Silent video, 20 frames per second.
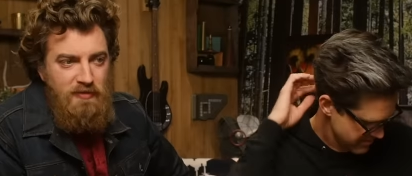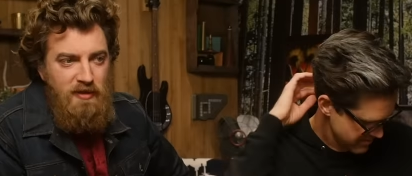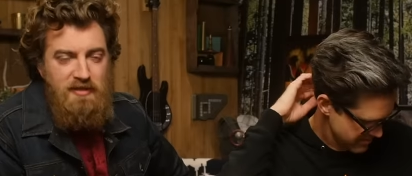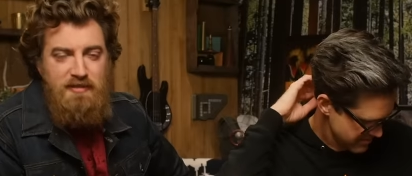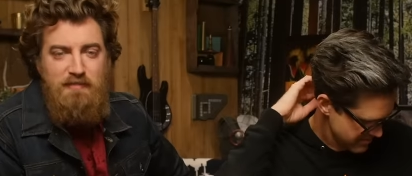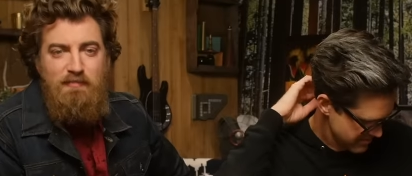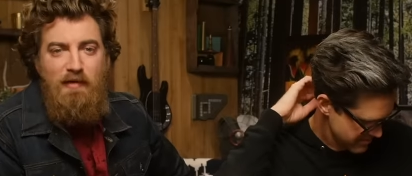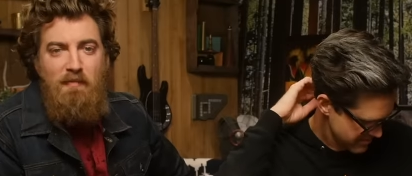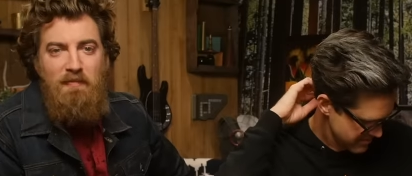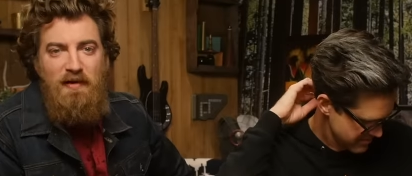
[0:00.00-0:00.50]

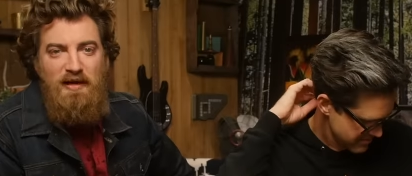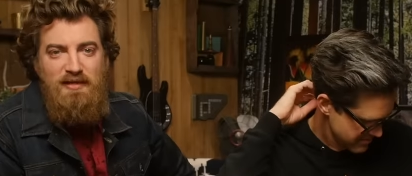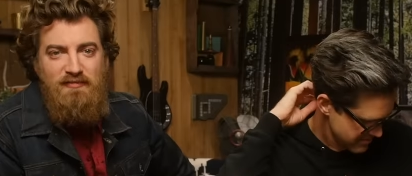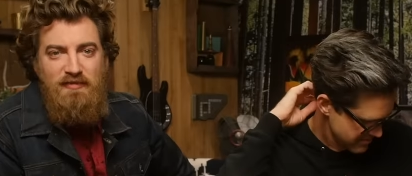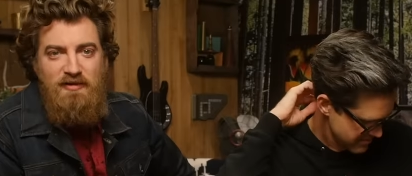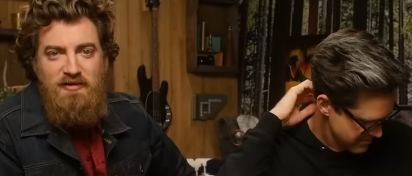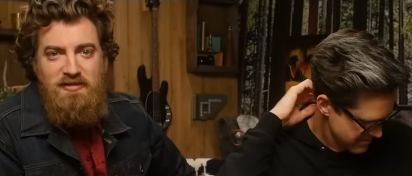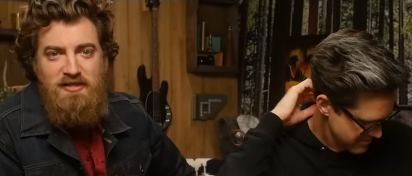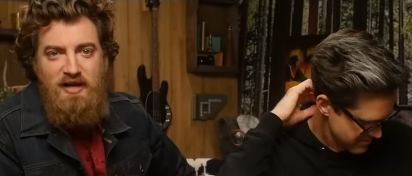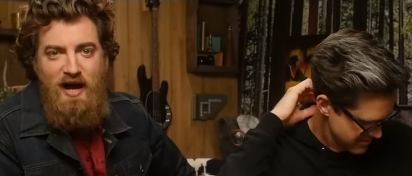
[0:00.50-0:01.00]
Speaker 1: touching my best
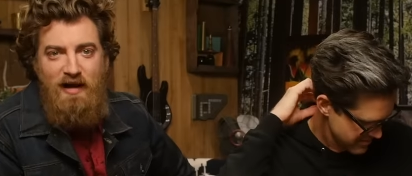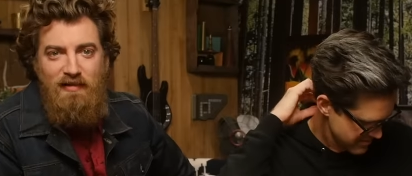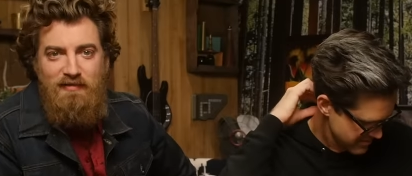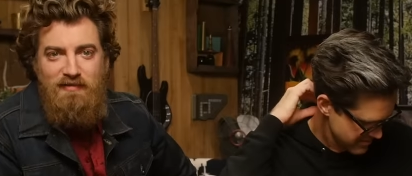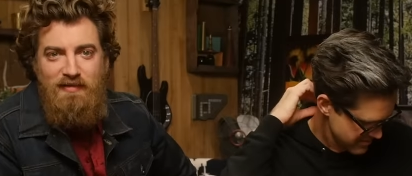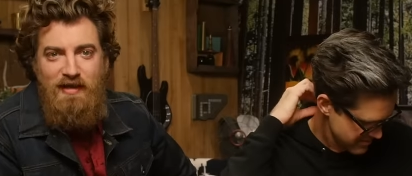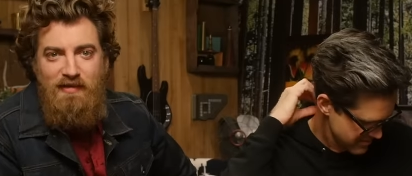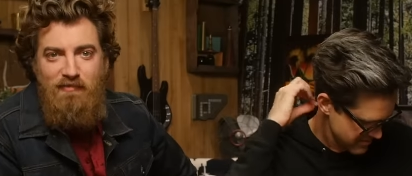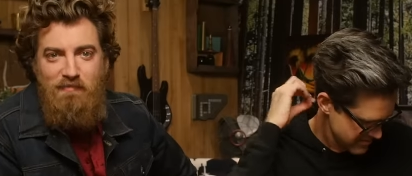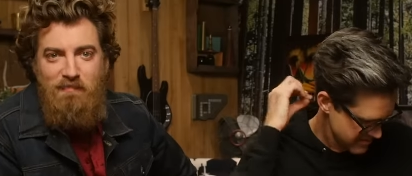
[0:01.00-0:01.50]
friend's chocolate
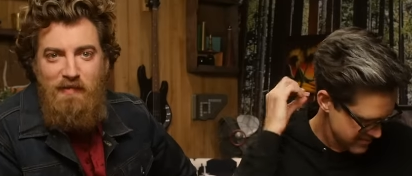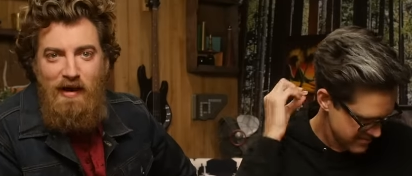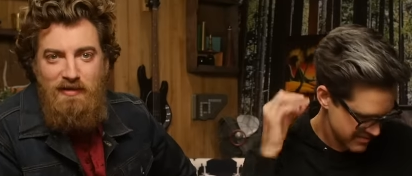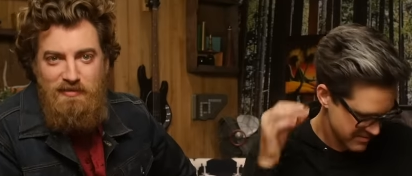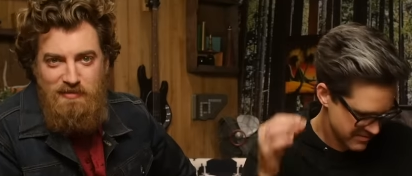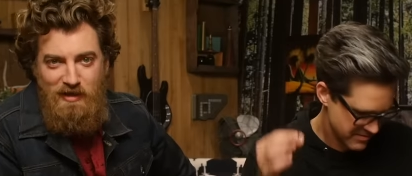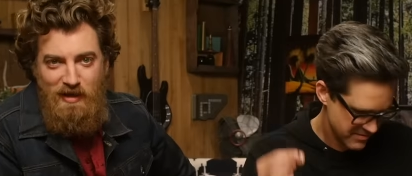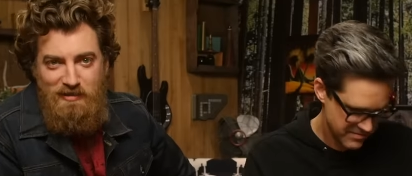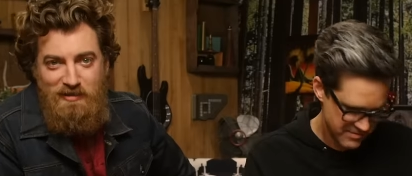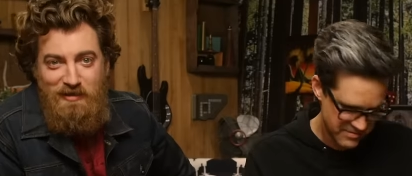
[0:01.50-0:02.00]
tongue with my
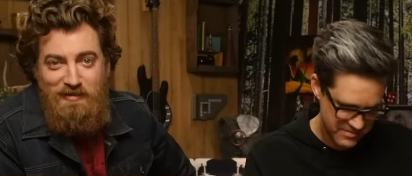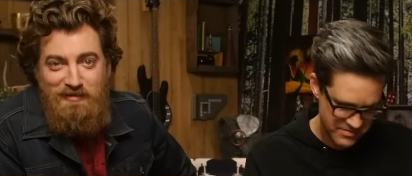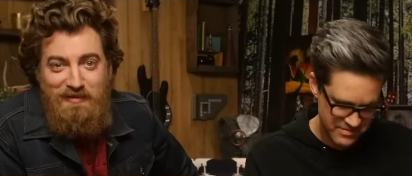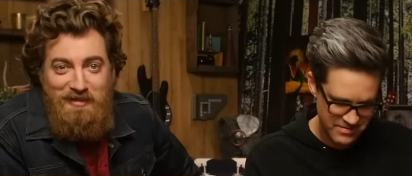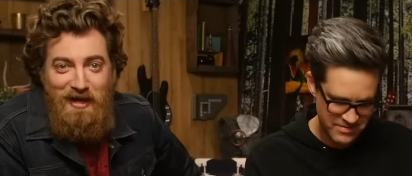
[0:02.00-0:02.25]
chocolate